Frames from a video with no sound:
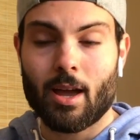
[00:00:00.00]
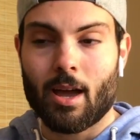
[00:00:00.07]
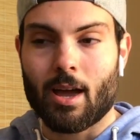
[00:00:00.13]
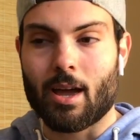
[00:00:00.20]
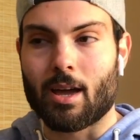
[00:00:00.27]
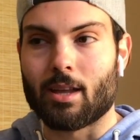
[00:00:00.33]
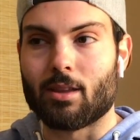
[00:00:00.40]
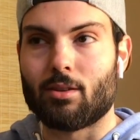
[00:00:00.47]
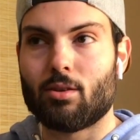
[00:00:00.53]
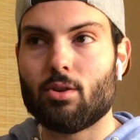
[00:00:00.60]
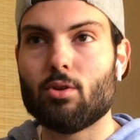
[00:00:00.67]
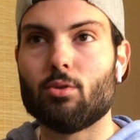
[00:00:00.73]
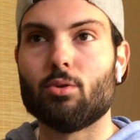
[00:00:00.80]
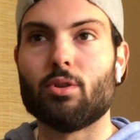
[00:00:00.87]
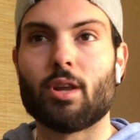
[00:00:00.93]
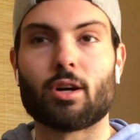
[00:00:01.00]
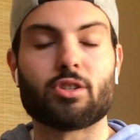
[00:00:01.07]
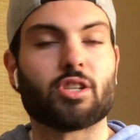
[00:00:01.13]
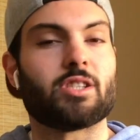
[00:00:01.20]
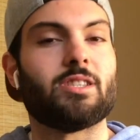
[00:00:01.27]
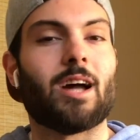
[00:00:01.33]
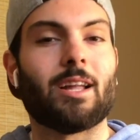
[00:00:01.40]
and two, they're
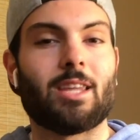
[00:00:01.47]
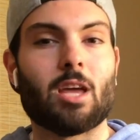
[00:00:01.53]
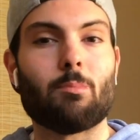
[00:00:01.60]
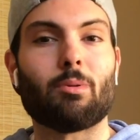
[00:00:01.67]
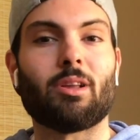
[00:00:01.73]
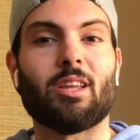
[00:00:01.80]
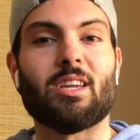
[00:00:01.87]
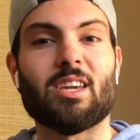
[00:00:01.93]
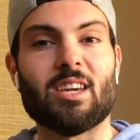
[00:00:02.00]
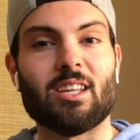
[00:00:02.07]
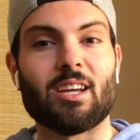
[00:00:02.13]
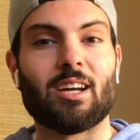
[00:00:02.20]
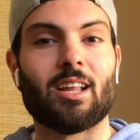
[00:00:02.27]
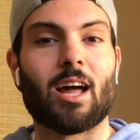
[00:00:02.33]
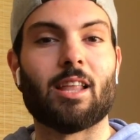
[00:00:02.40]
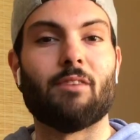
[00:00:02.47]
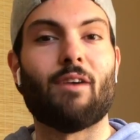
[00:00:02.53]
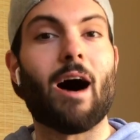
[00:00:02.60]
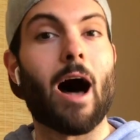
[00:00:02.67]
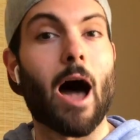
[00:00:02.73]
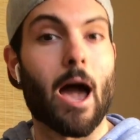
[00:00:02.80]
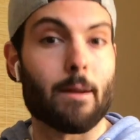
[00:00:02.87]
just not typically eating a lot of
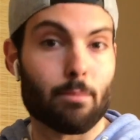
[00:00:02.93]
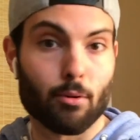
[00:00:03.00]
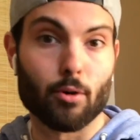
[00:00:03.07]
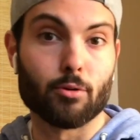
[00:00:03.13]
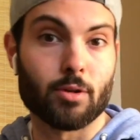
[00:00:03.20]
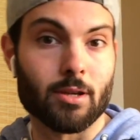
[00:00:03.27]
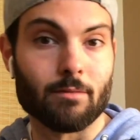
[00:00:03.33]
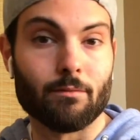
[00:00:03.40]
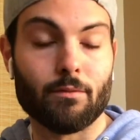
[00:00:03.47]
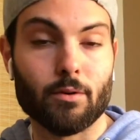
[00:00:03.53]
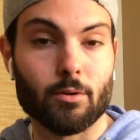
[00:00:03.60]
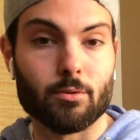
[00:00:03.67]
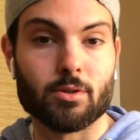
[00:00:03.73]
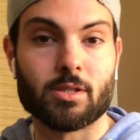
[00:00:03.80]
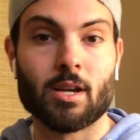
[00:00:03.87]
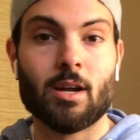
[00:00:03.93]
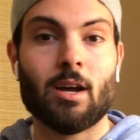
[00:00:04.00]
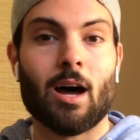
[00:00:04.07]
high protein foods,